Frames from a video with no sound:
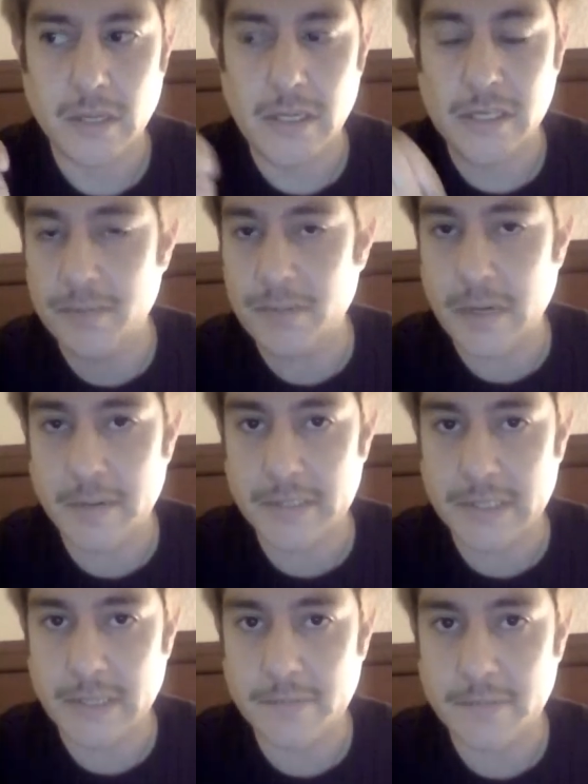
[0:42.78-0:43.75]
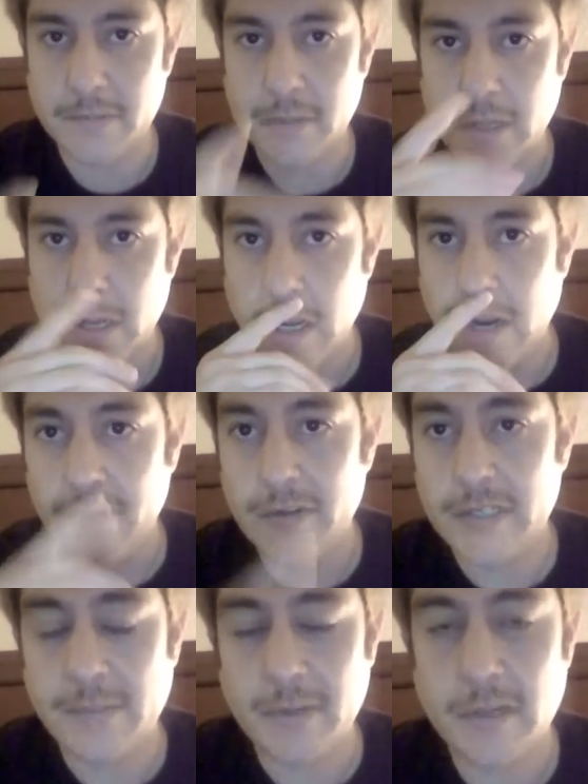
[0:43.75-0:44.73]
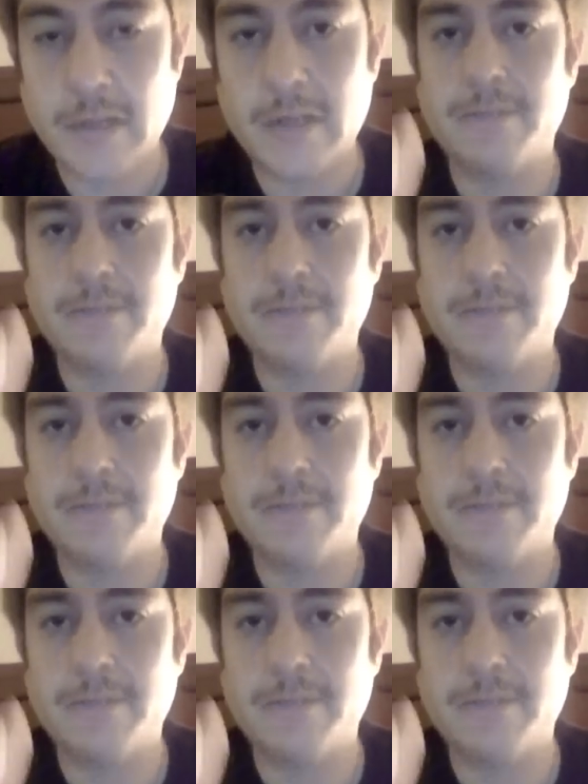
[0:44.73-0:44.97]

Here's a prime example. For example,